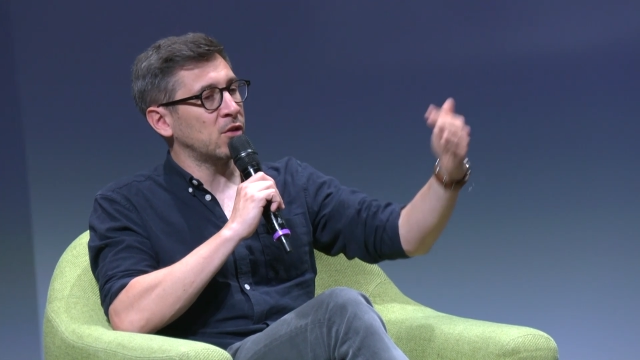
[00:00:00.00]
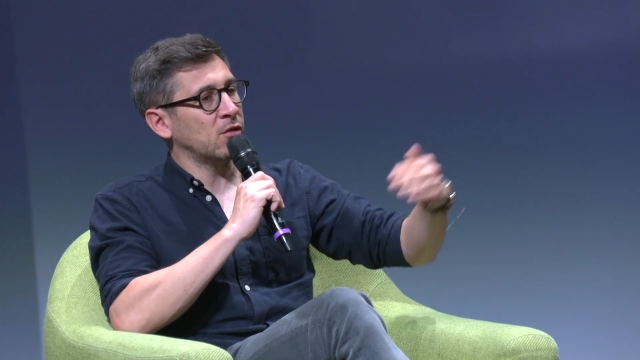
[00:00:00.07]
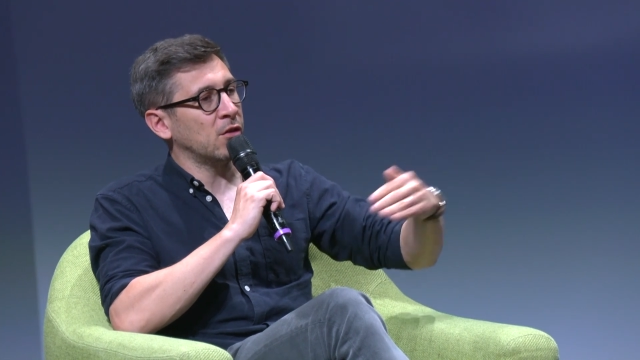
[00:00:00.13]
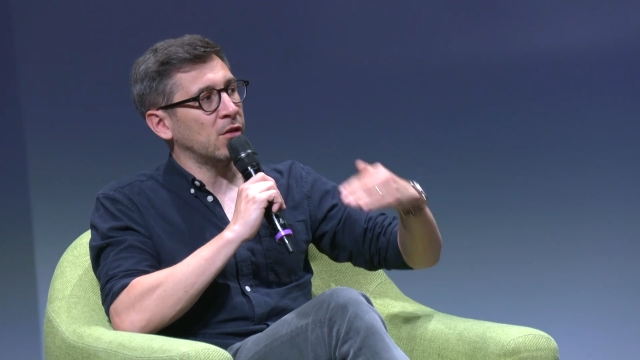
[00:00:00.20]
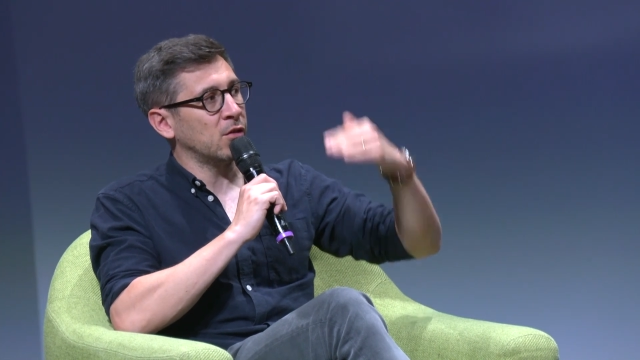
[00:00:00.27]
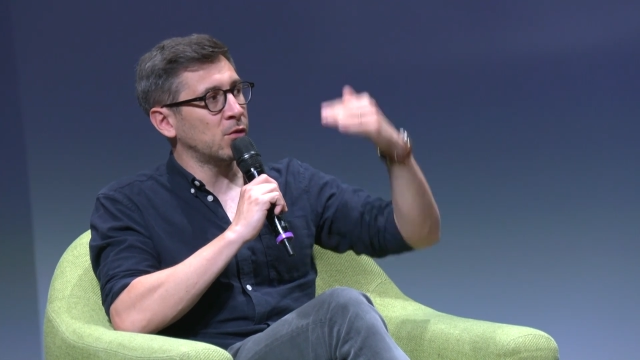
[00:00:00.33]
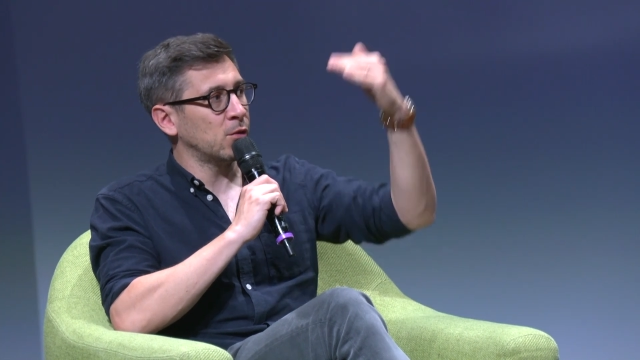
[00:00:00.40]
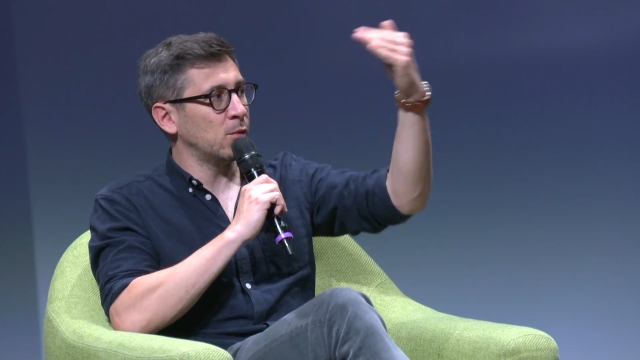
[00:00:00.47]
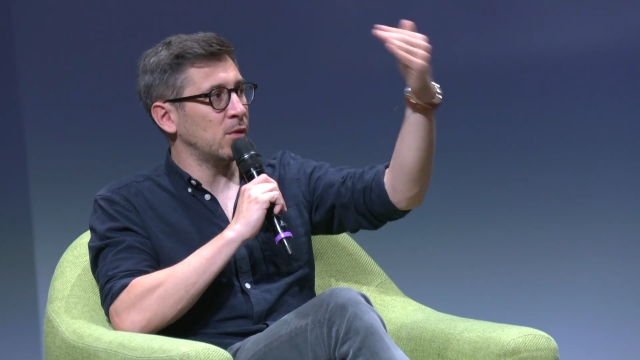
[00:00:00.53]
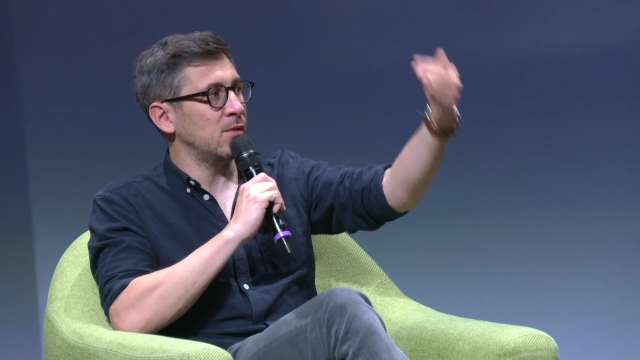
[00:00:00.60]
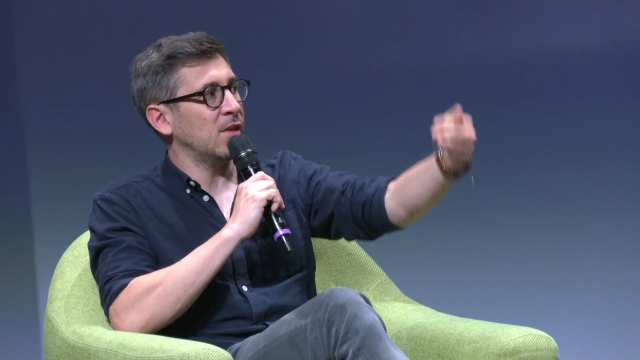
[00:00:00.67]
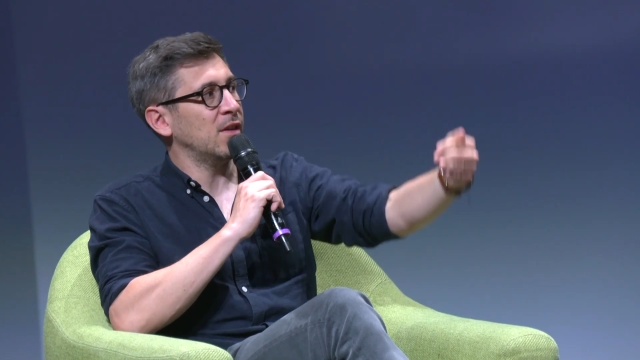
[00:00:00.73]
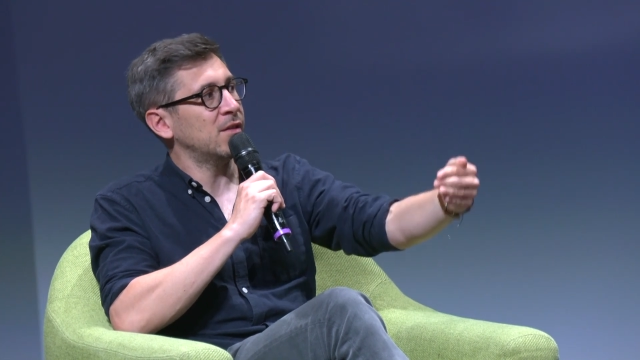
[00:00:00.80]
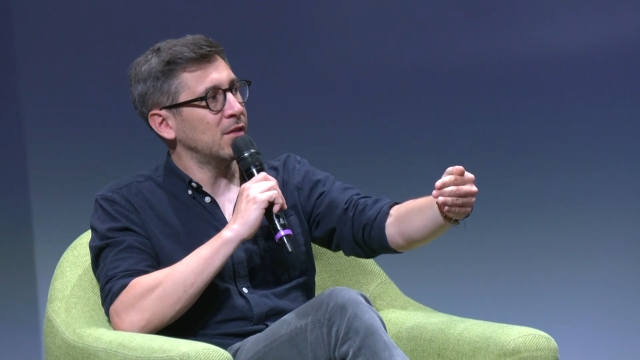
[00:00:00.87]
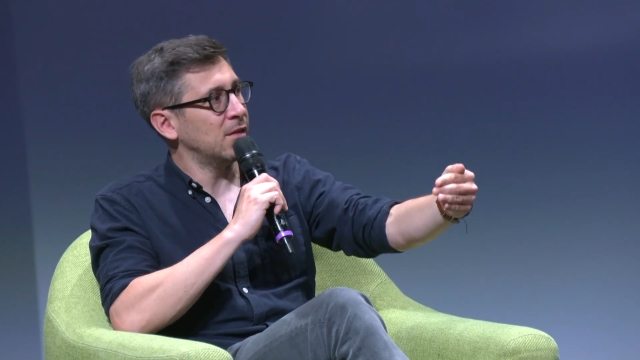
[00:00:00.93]
which allows you to
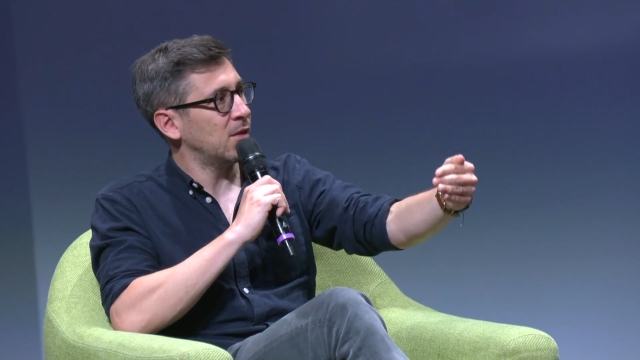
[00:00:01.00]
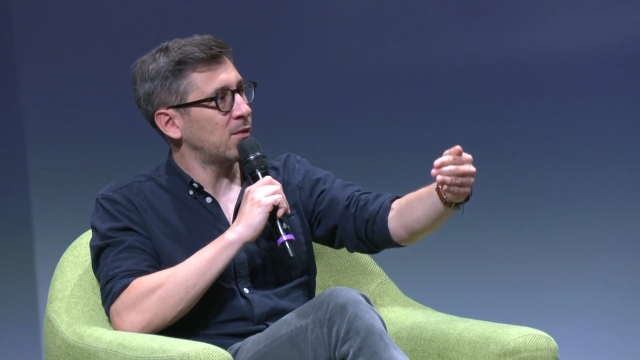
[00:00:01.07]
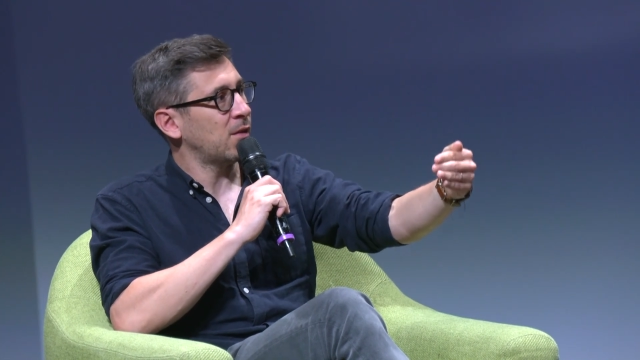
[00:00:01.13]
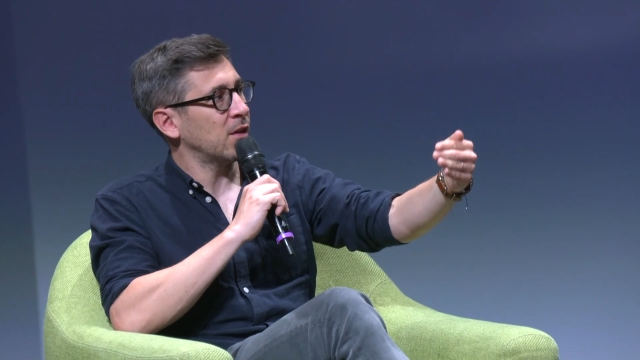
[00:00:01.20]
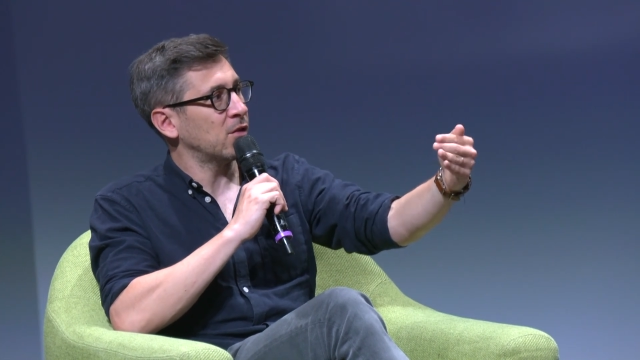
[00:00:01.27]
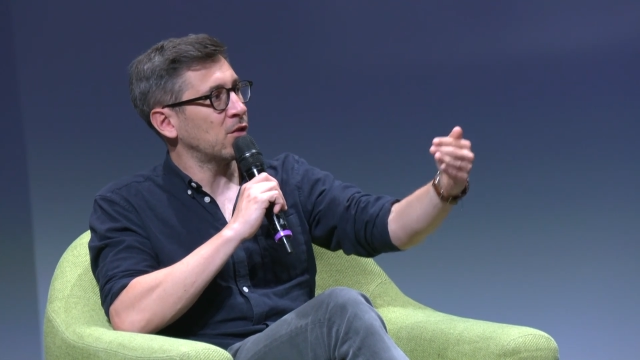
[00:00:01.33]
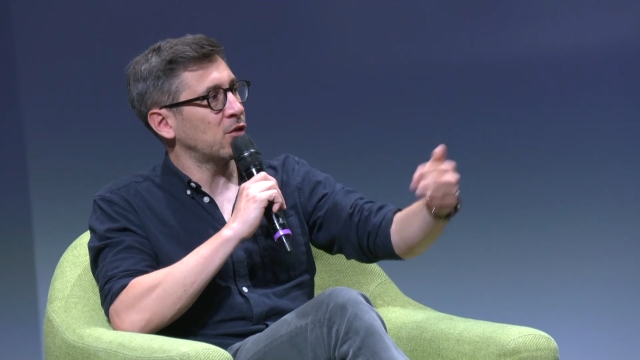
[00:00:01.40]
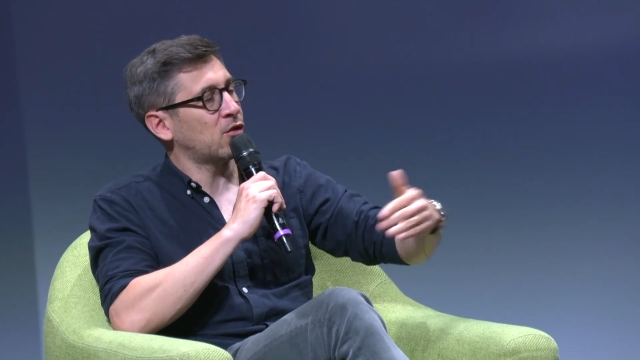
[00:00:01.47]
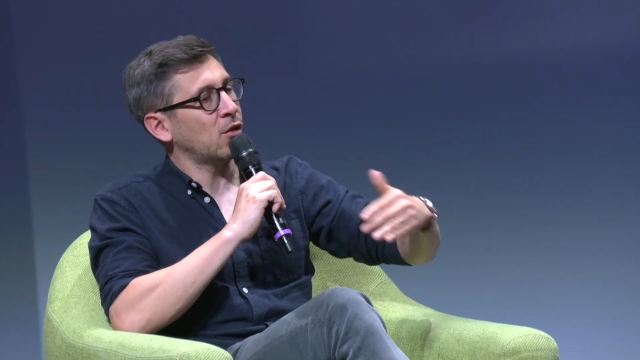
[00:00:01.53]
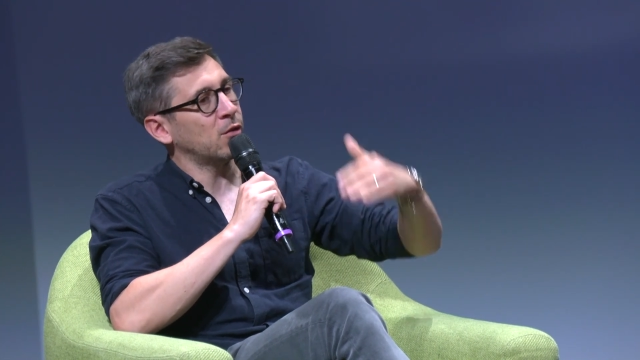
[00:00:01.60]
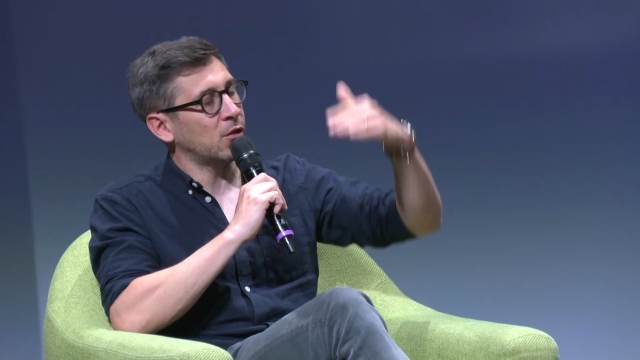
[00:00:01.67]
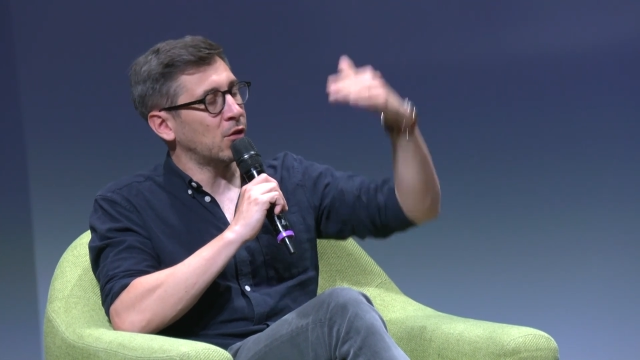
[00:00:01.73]
invest in infrastructure,